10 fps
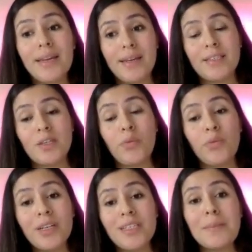is
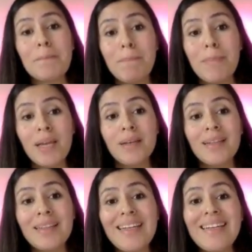what is
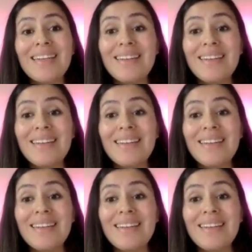medically